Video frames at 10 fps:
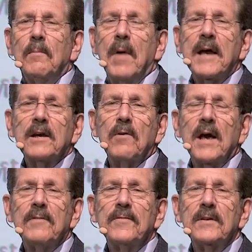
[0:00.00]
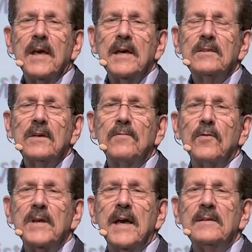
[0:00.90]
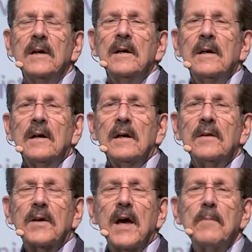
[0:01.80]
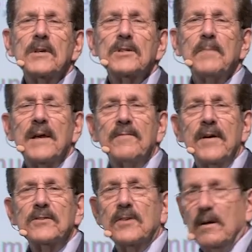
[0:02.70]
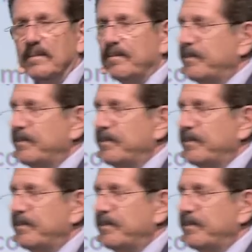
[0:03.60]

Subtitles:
monograph in 1848, The Communist Manifesto.